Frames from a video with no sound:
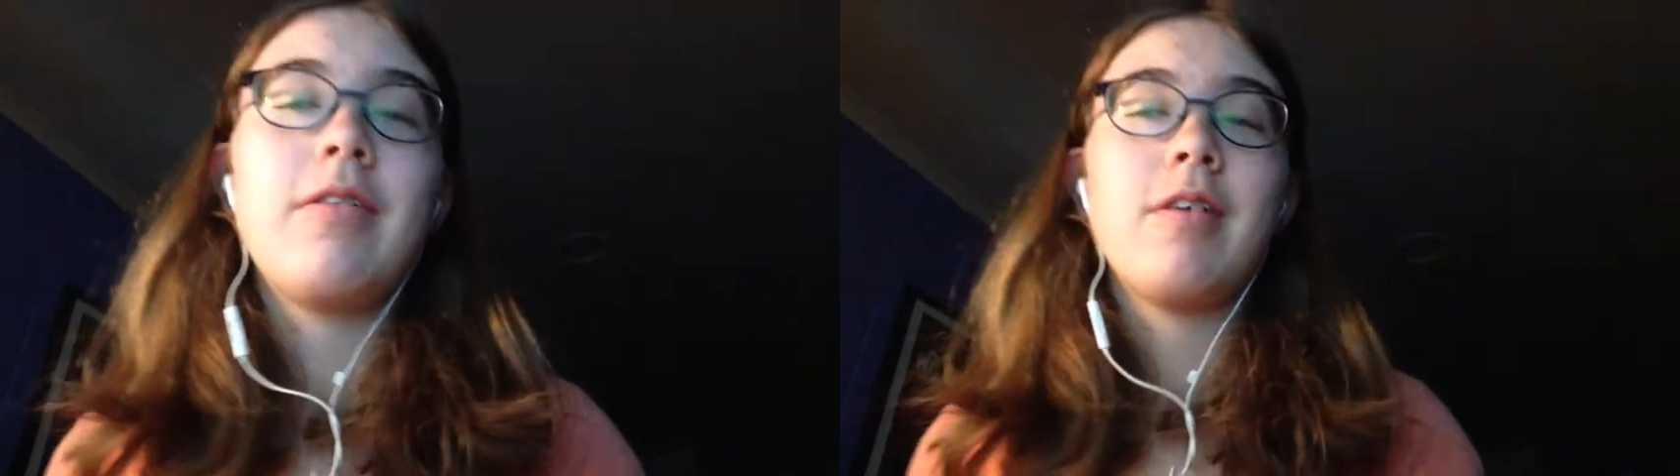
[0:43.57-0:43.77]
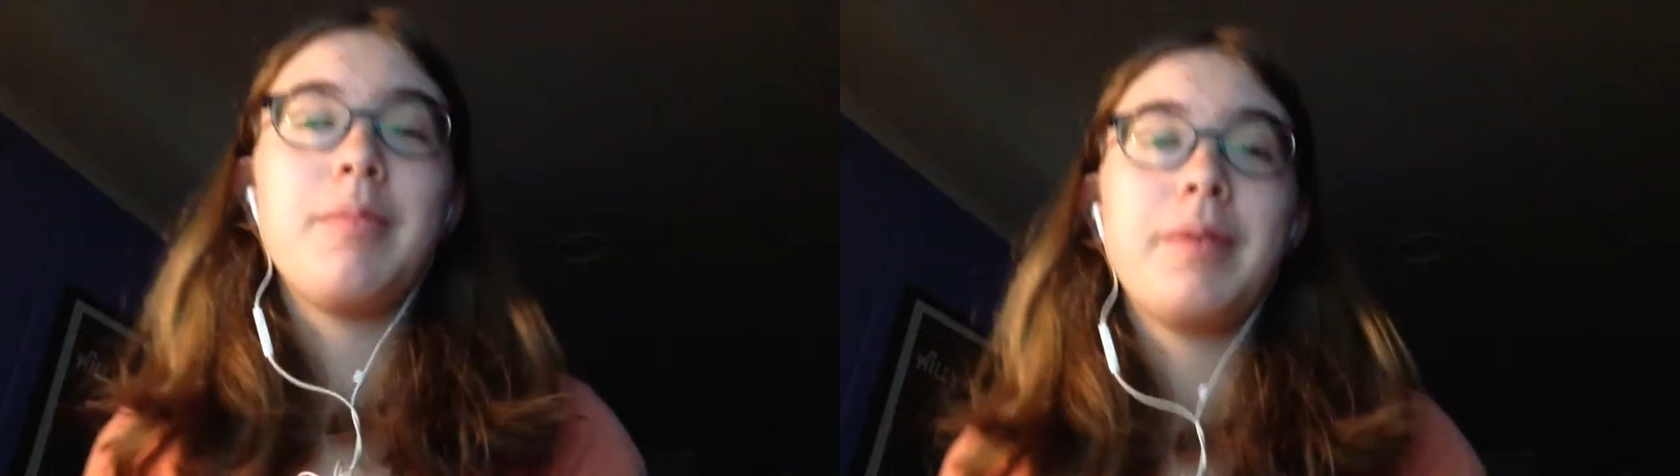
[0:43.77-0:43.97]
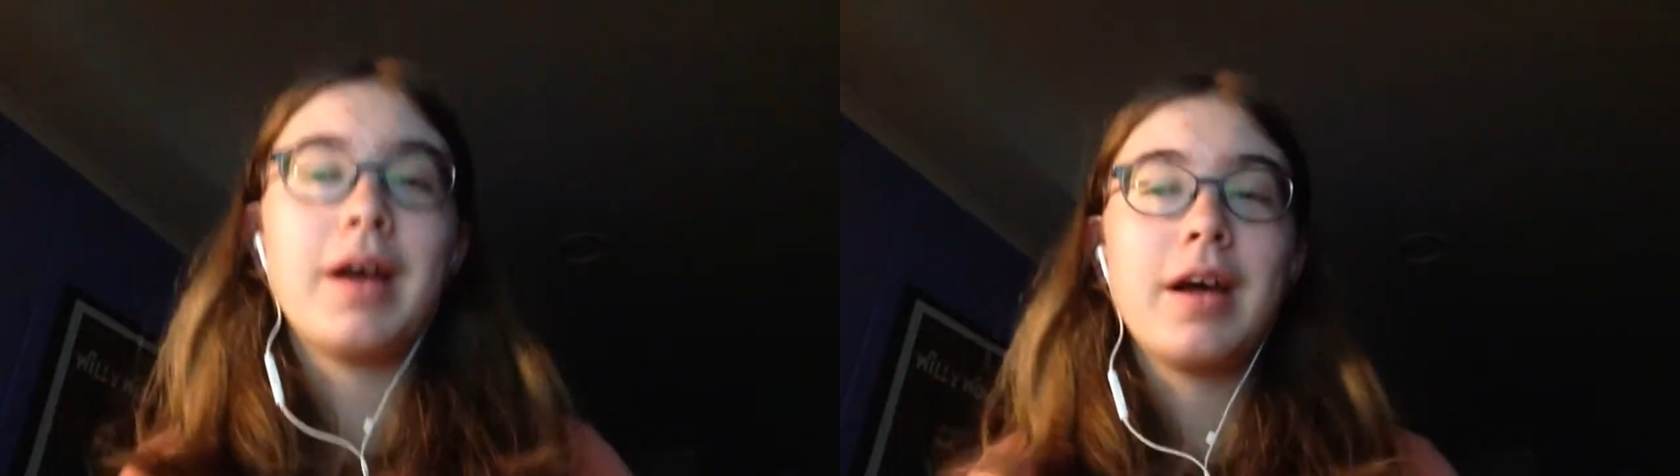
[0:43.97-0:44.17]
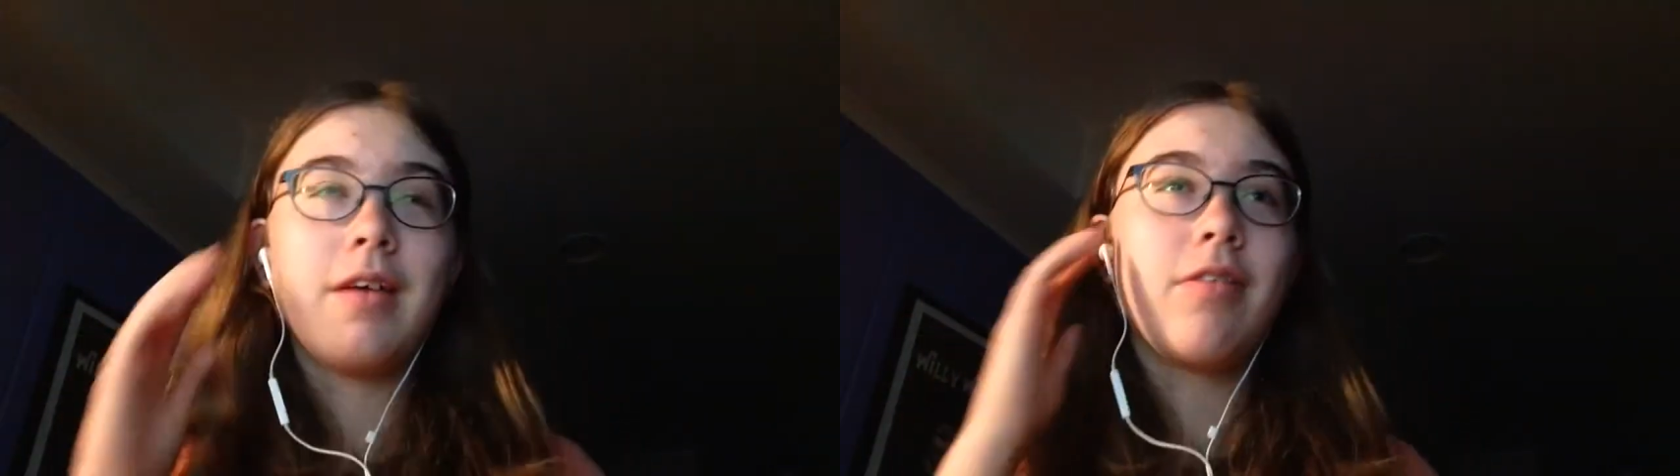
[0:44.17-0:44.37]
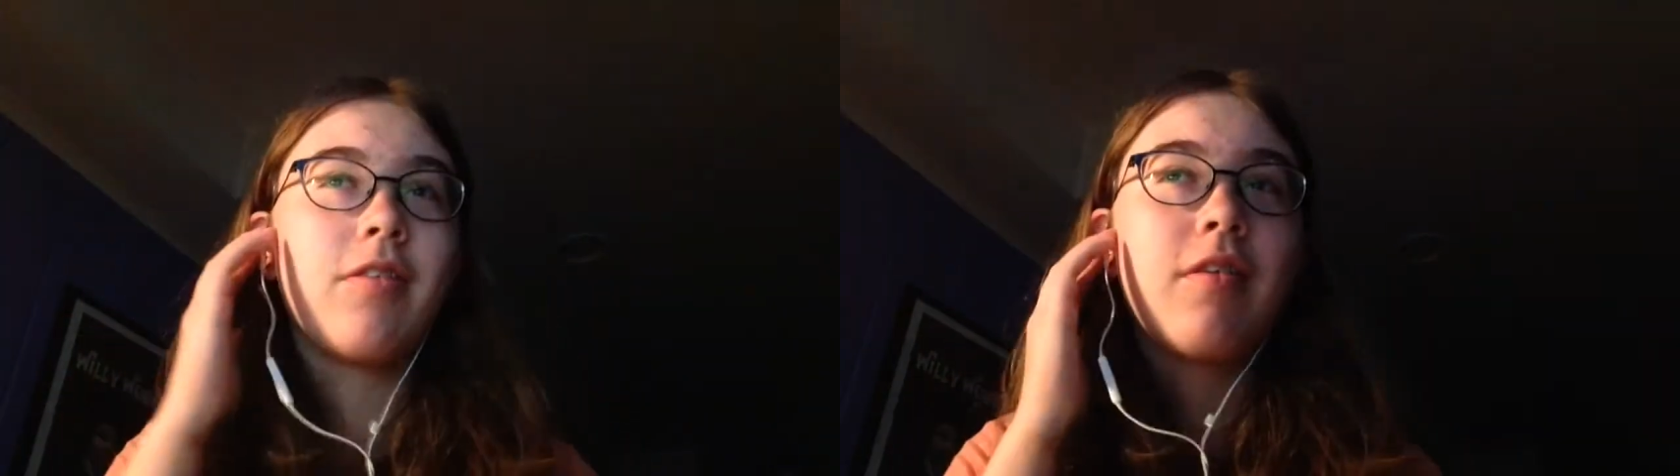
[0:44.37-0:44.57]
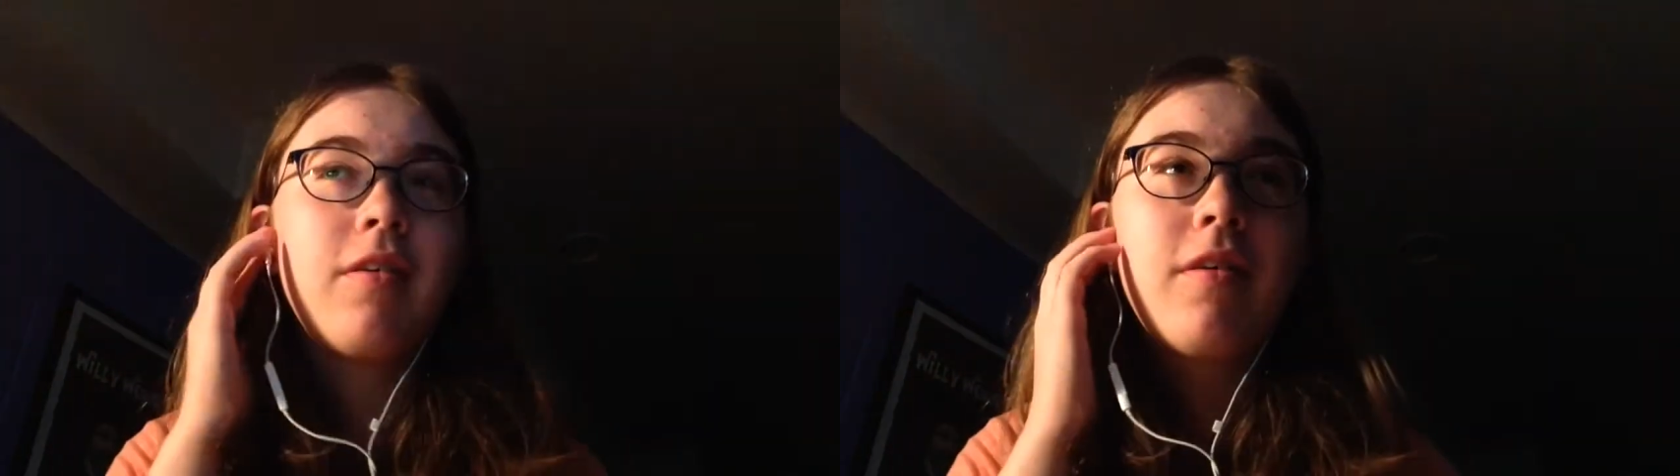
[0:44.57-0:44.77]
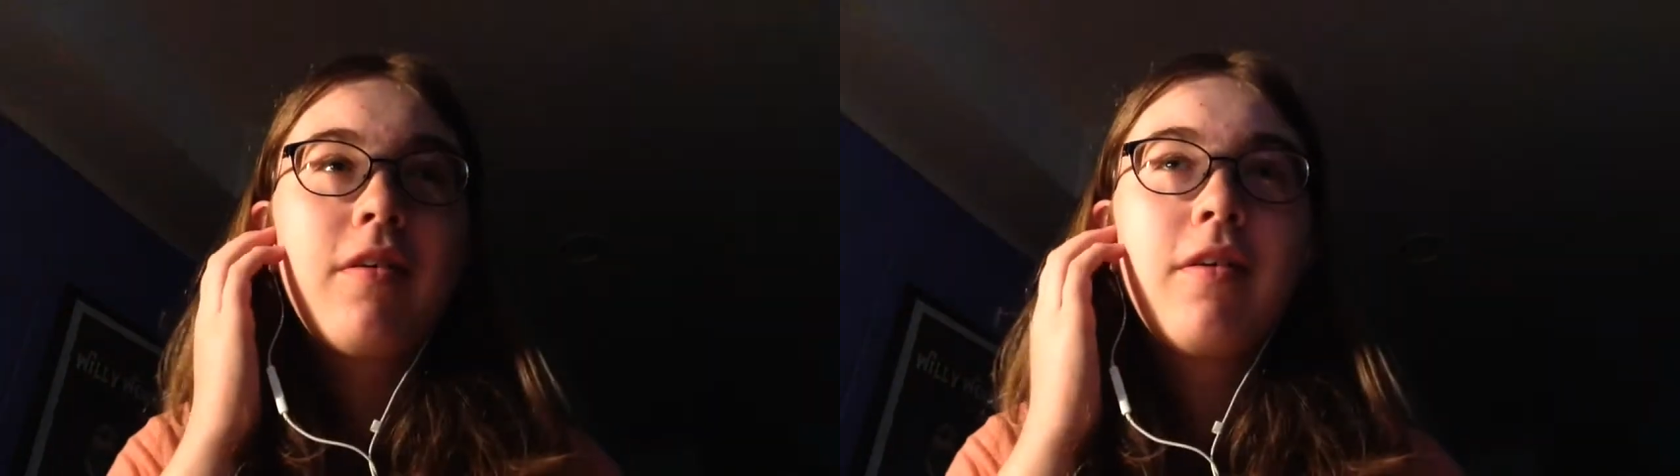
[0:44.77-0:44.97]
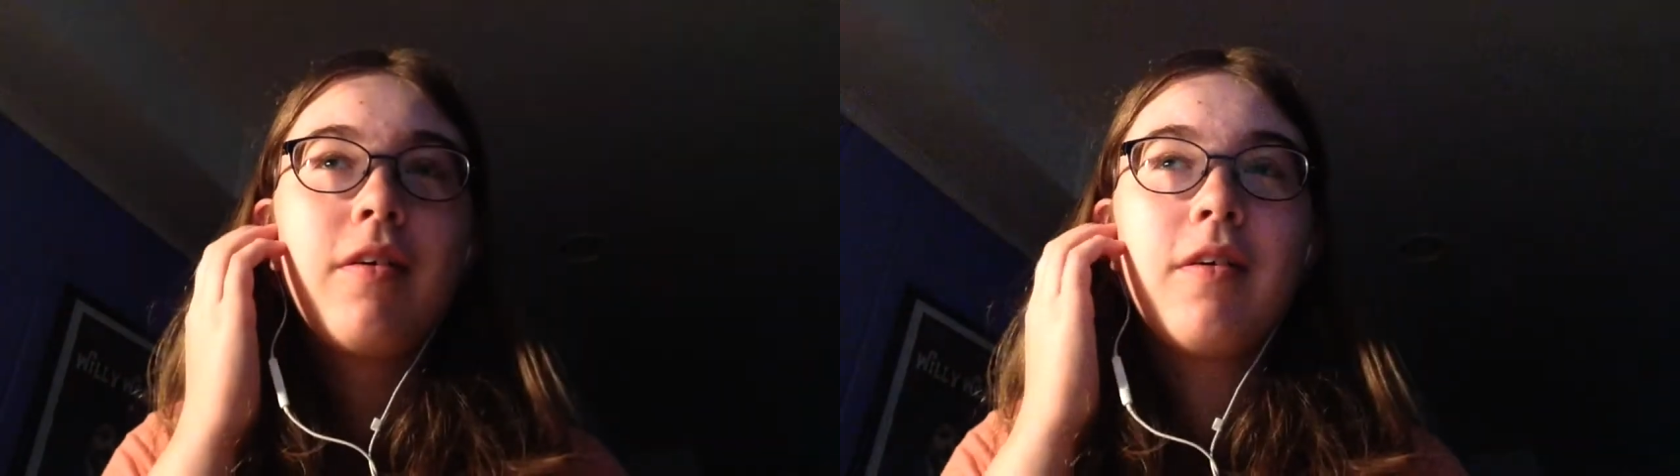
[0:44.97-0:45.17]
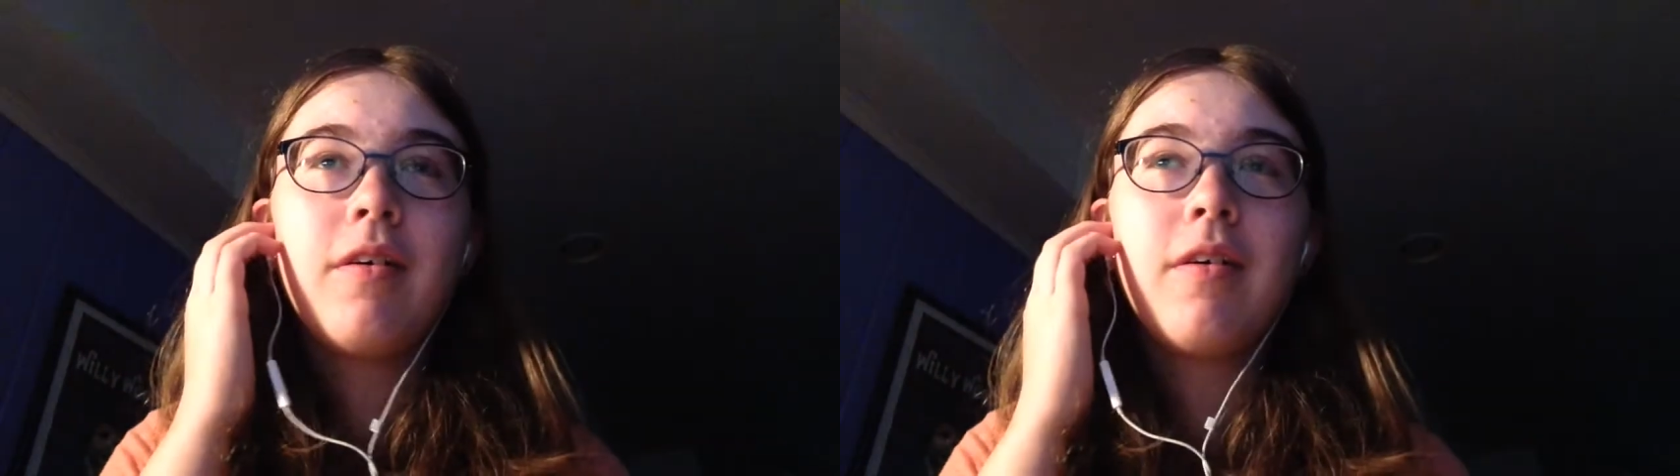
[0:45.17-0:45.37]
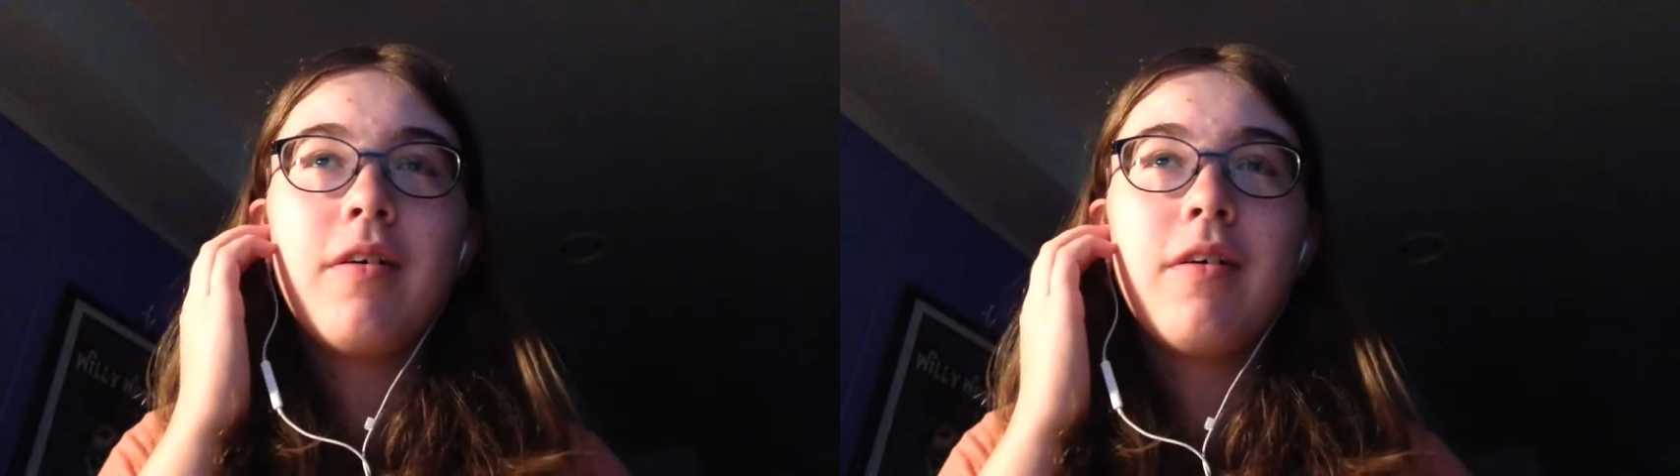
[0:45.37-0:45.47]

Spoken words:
a long line of queens